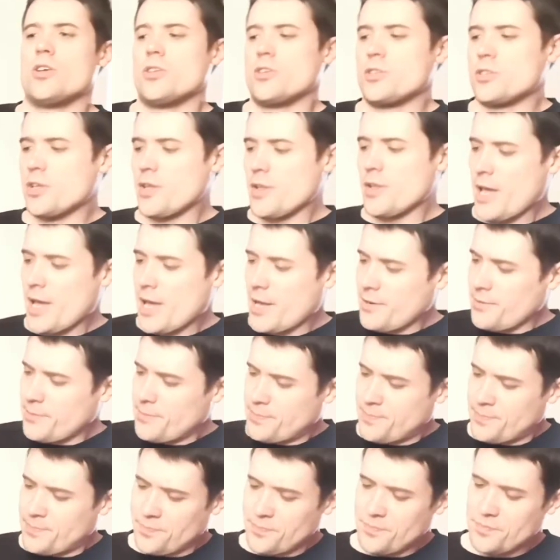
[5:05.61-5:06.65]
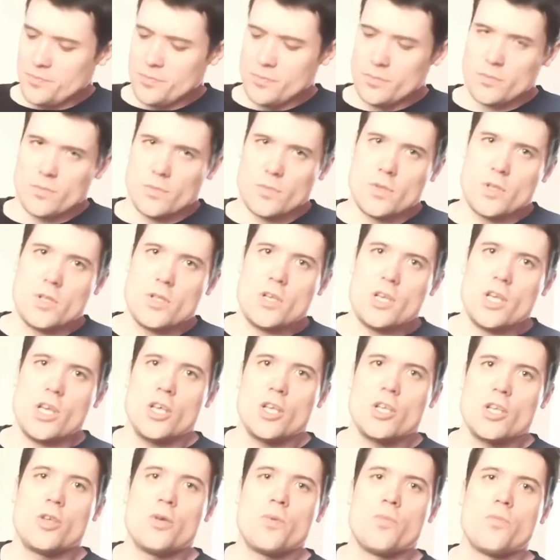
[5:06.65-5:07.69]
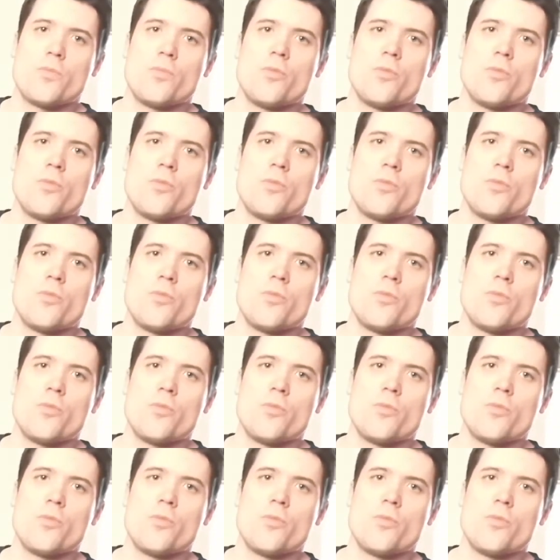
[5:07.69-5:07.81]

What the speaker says: So then you